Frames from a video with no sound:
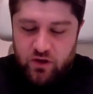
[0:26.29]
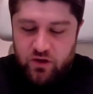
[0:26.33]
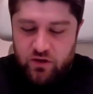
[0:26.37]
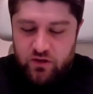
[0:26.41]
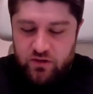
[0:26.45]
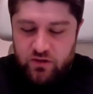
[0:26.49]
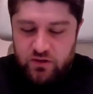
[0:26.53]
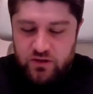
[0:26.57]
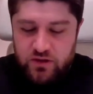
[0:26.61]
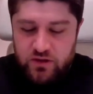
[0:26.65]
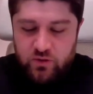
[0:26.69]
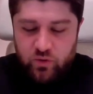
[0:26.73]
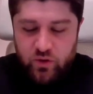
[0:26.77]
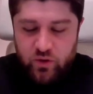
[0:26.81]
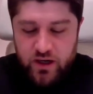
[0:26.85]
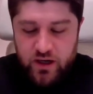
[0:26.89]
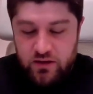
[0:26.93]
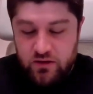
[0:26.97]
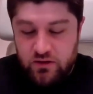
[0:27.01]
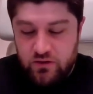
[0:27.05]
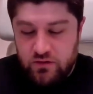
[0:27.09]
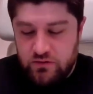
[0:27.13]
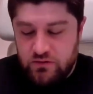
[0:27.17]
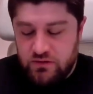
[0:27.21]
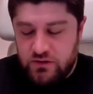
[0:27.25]
are the
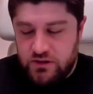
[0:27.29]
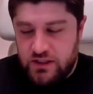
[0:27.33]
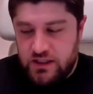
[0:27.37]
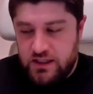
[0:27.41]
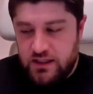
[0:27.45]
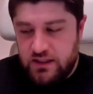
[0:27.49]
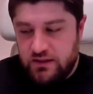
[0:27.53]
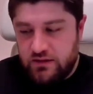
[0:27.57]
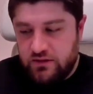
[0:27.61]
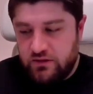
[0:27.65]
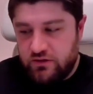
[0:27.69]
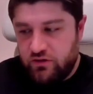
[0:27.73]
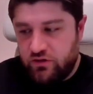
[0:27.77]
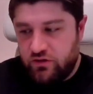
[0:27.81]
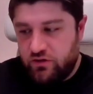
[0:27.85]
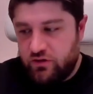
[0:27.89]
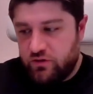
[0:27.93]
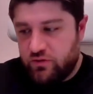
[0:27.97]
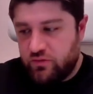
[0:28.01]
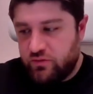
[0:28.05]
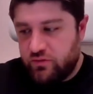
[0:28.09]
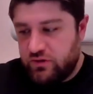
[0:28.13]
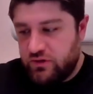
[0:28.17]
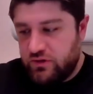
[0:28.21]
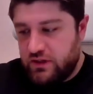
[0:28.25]
writers and
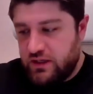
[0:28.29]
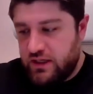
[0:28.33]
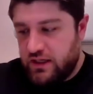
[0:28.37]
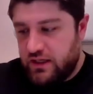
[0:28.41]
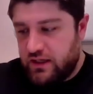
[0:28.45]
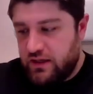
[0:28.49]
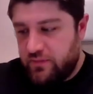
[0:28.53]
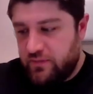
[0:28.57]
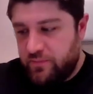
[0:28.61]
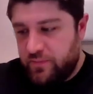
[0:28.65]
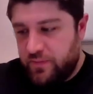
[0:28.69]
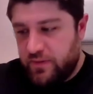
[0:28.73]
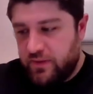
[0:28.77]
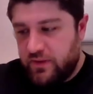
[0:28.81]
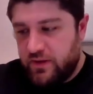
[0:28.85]
the